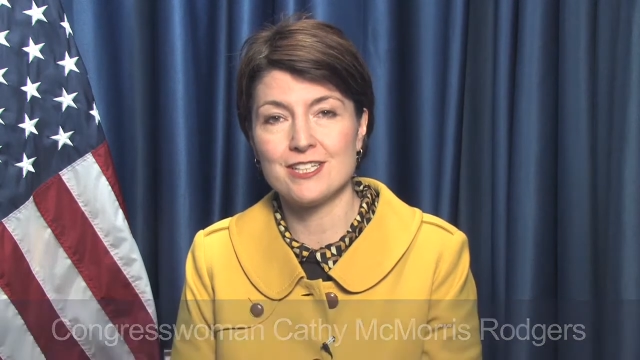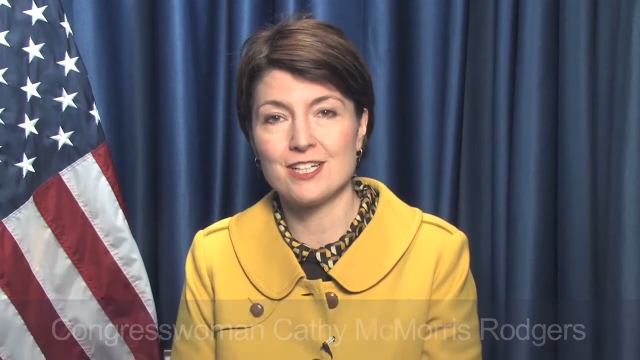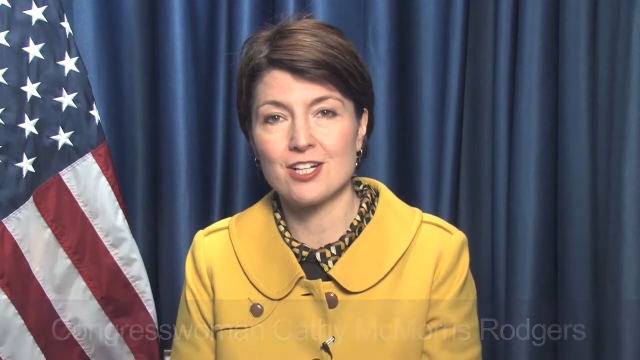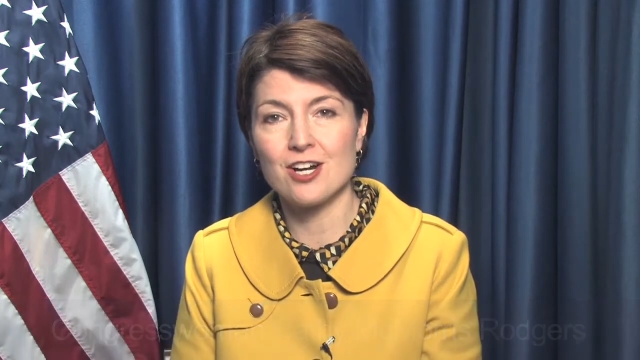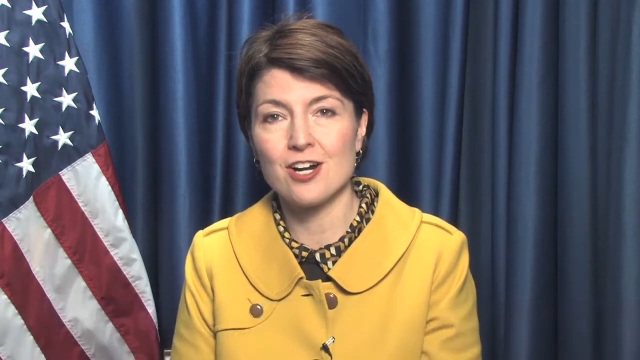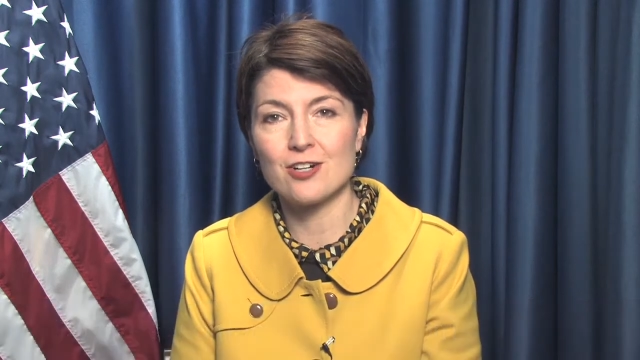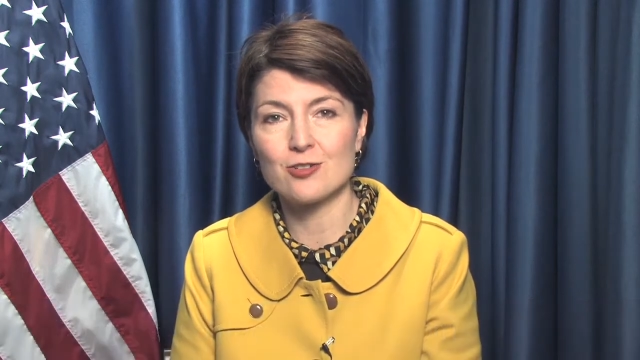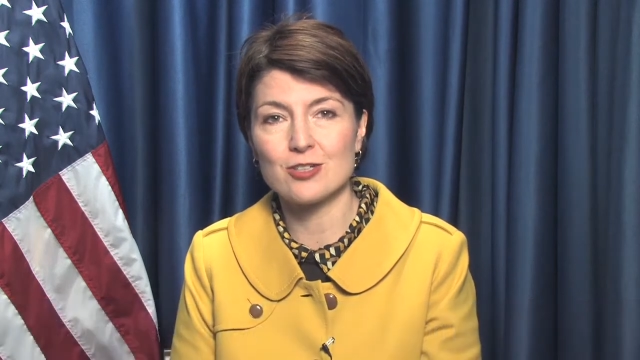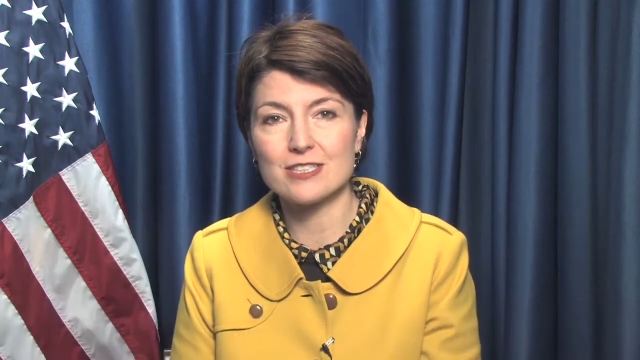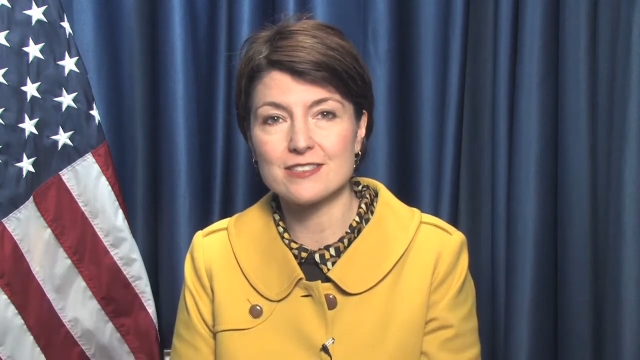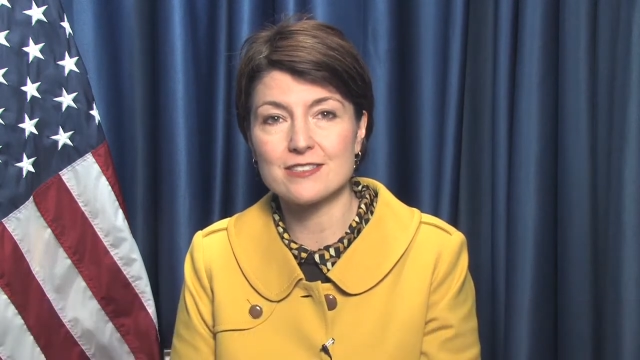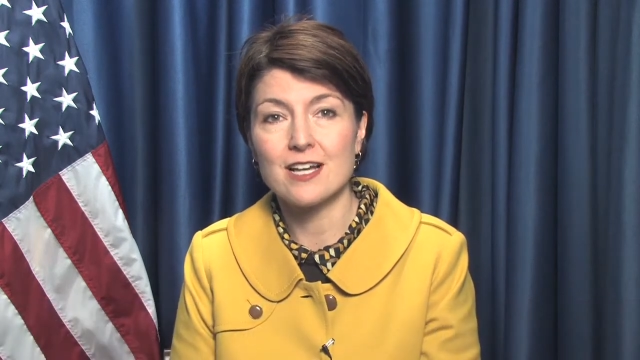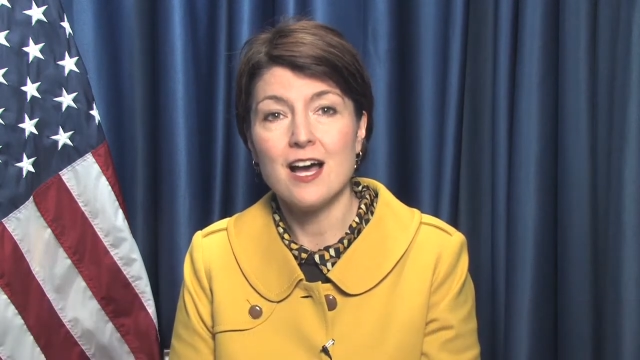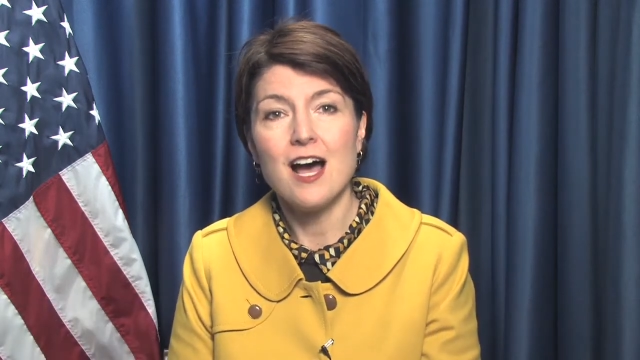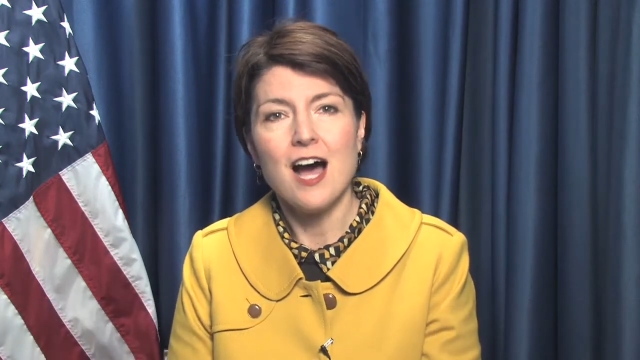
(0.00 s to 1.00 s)
in
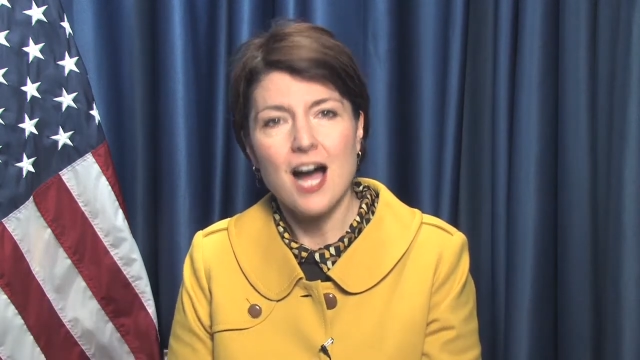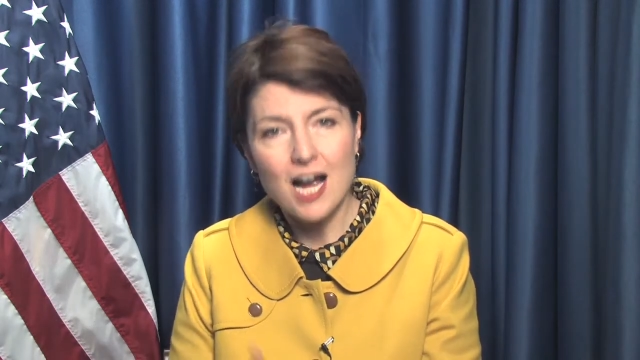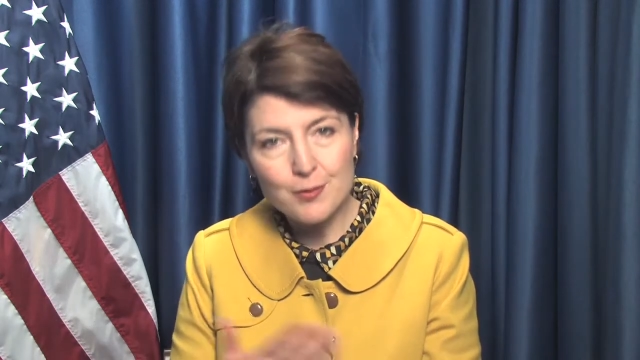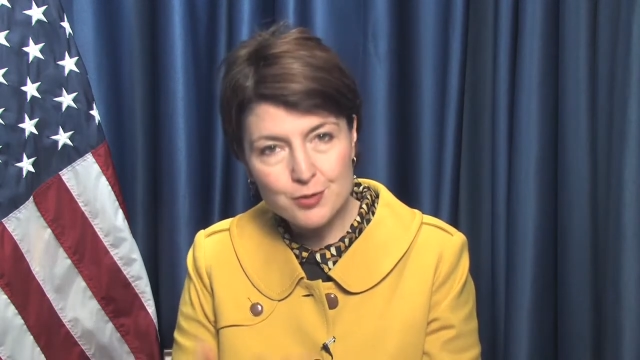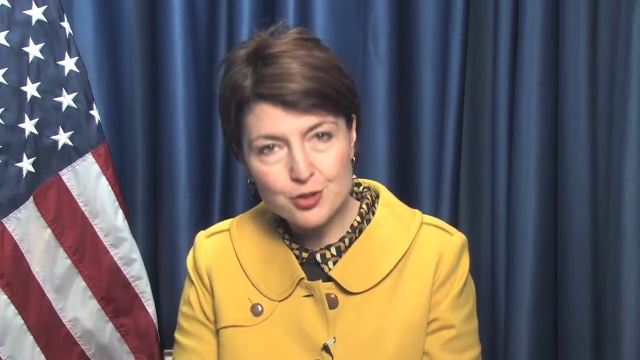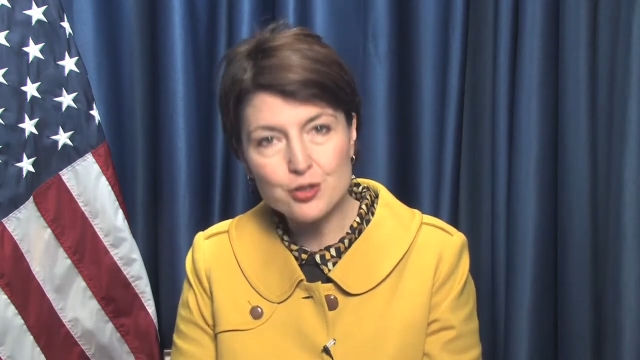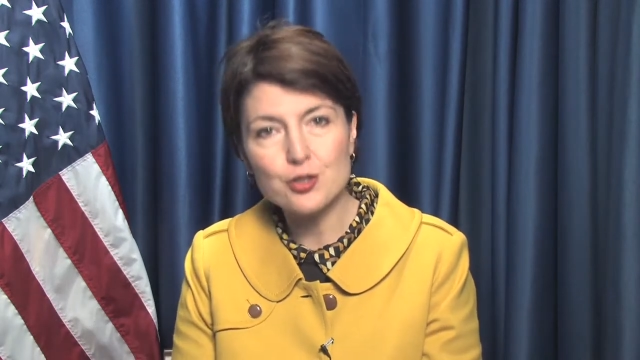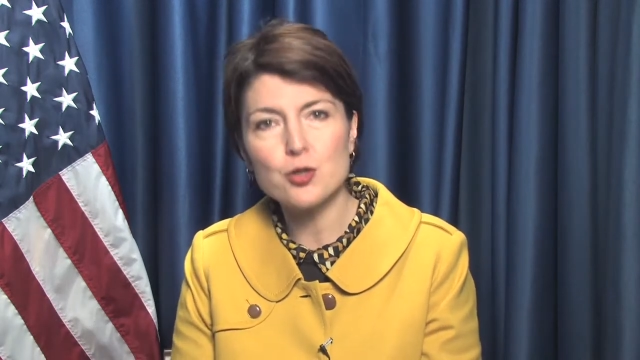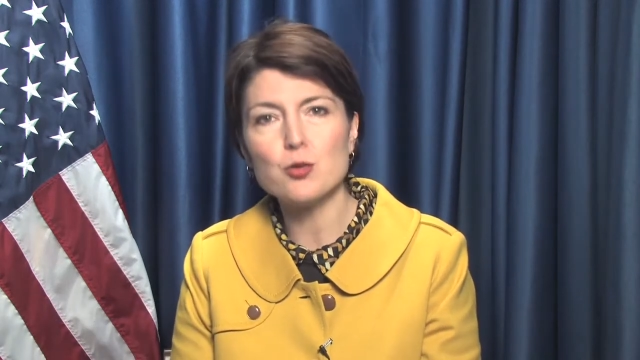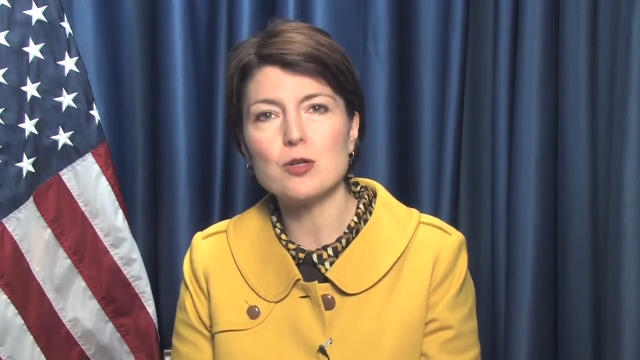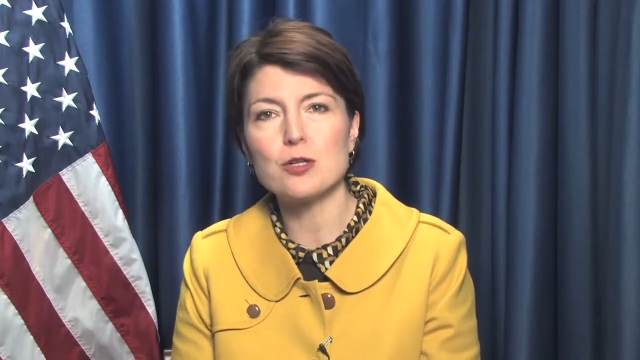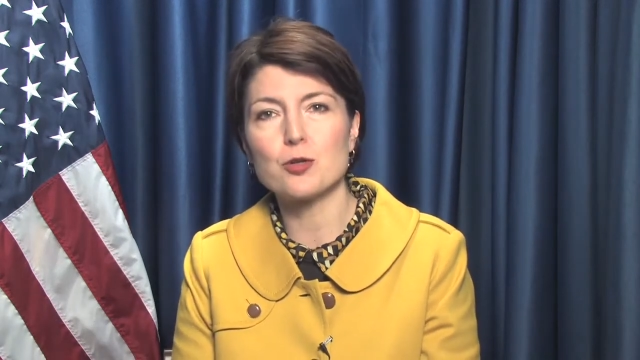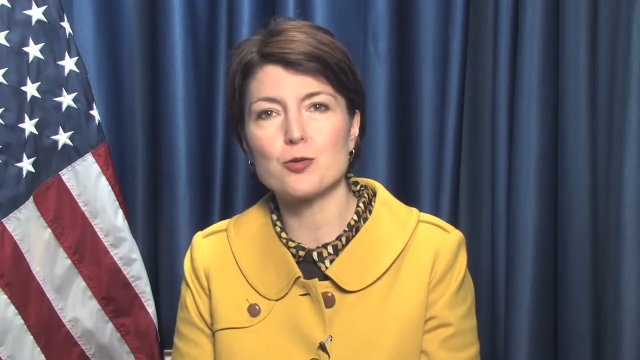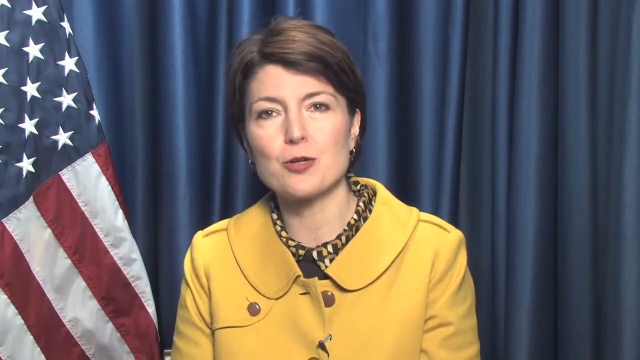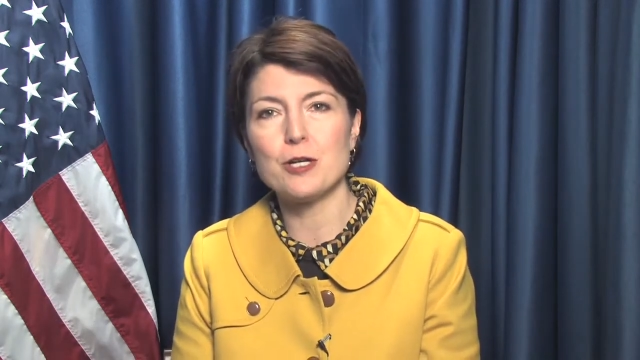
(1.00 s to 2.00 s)
Congress. I'm sure you will
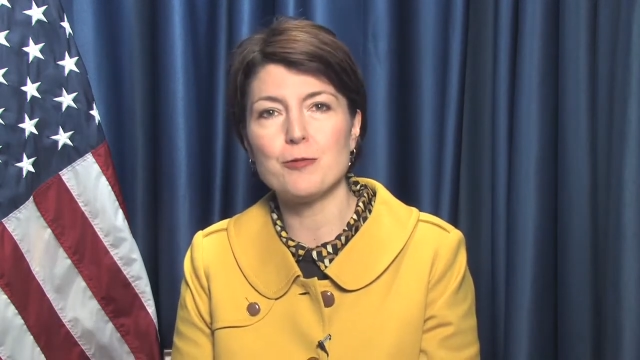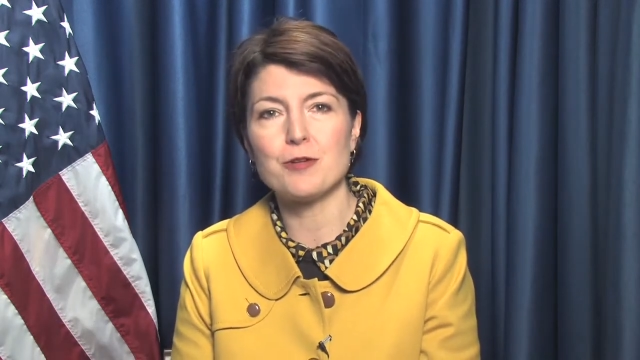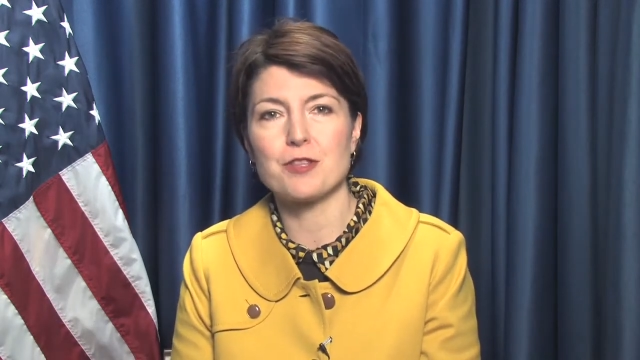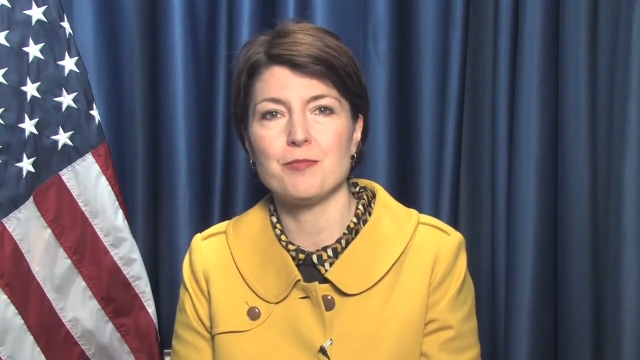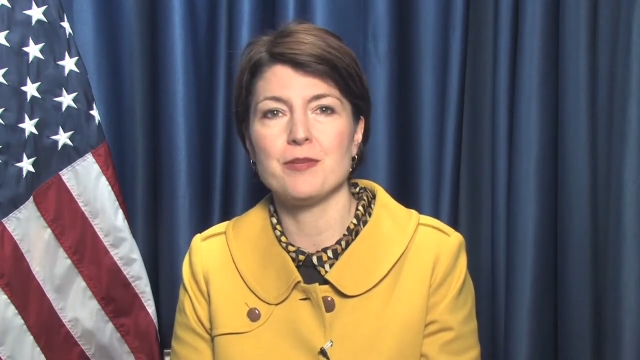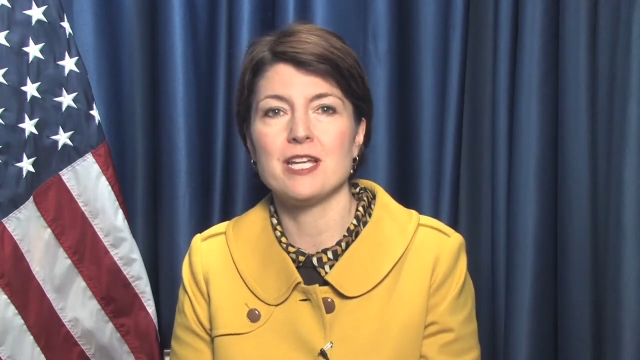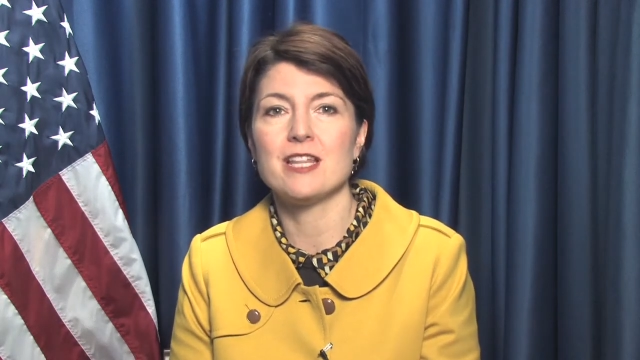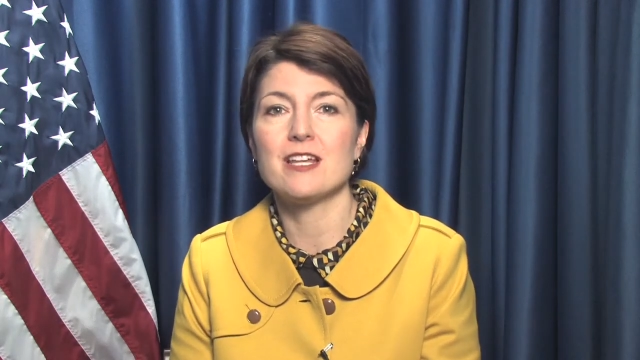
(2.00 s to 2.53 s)
agree with me